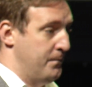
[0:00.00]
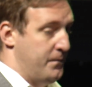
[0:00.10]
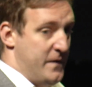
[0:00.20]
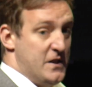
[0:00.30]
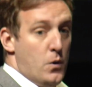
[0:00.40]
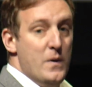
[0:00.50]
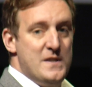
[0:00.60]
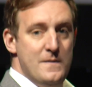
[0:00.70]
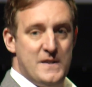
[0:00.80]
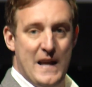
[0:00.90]
This always
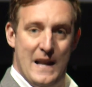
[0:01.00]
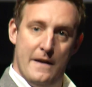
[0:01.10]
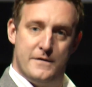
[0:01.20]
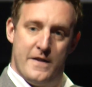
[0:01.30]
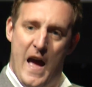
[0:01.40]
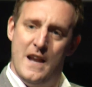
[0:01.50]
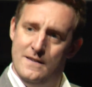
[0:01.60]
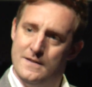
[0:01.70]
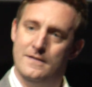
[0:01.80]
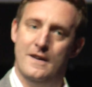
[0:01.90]
seems to get left to the
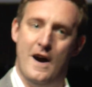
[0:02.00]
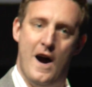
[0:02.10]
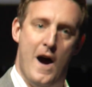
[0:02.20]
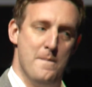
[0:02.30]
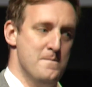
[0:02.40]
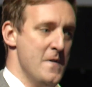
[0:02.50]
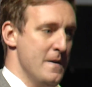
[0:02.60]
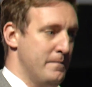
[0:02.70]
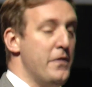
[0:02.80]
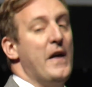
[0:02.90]
end,
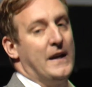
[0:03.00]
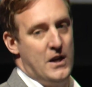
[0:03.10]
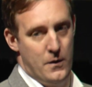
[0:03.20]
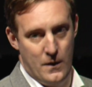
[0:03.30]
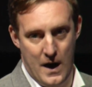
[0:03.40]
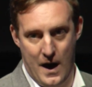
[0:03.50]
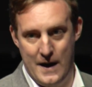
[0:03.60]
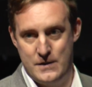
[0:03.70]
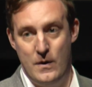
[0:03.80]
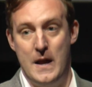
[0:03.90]
but thank you.
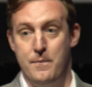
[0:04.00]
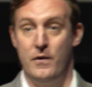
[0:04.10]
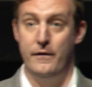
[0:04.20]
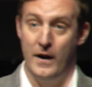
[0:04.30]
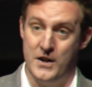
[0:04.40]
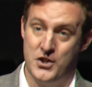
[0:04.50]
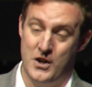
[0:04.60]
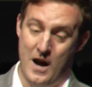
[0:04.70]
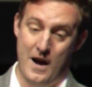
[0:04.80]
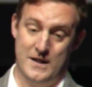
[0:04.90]
It's really a privilege
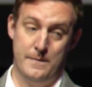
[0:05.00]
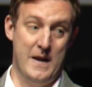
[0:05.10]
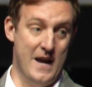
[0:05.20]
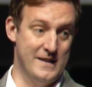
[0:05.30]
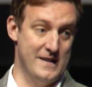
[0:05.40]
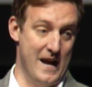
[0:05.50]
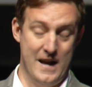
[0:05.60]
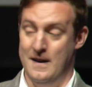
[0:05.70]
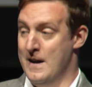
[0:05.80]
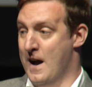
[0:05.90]
to be here today
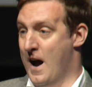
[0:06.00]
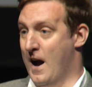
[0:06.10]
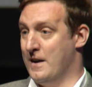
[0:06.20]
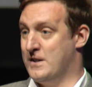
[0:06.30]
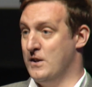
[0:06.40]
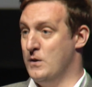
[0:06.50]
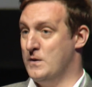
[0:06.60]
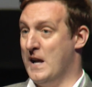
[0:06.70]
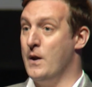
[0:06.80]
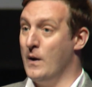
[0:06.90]
to
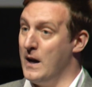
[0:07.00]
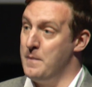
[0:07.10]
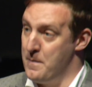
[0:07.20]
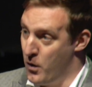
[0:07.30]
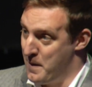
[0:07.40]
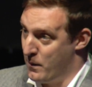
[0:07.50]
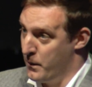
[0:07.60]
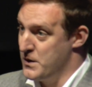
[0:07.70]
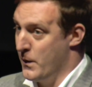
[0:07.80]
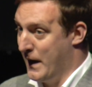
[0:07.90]
tell you a little bit more about what
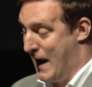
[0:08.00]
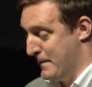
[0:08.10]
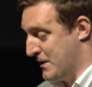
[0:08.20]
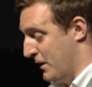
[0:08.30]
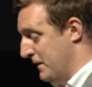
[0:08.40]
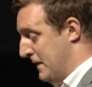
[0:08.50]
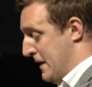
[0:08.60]
we're doing in Amazon.